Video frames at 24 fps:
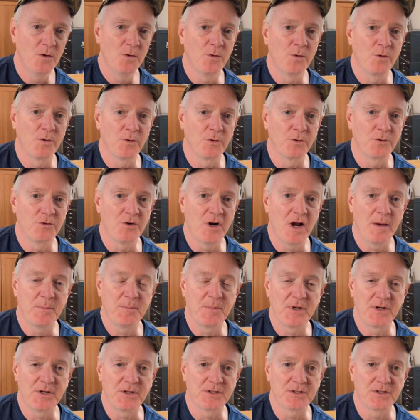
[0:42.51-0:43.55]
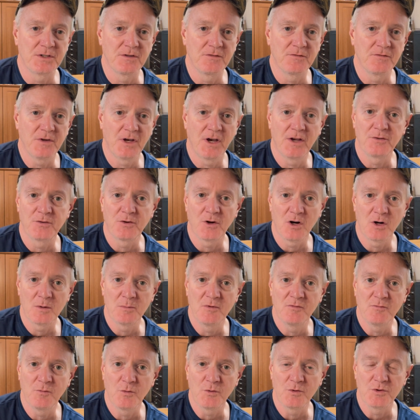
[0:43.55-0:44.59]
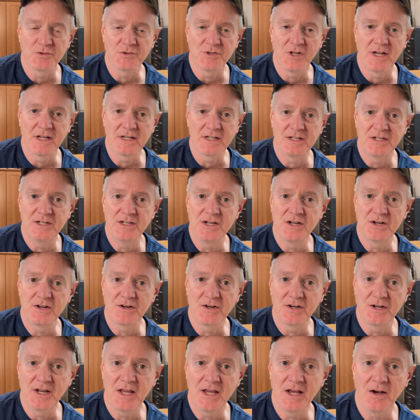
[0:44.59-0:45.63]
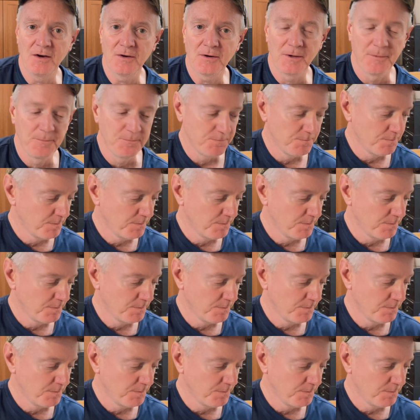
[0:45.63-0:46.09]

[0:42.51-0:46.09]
or droppings of other herbivores like deer and elk.